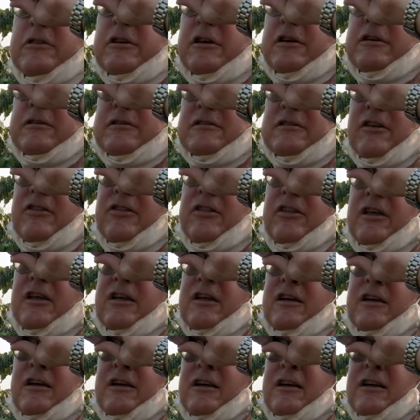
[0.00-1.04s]
is that the
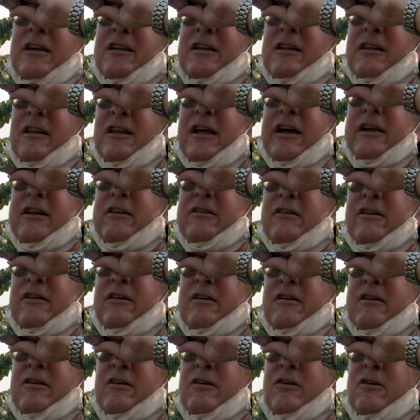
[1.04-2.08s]
light
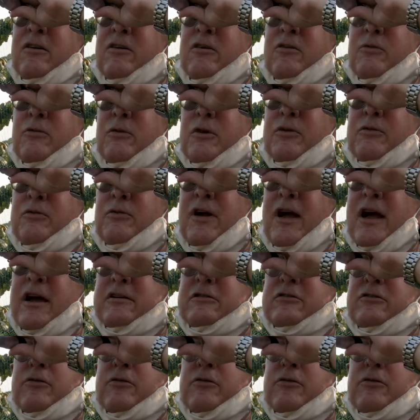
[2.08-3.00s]
refracts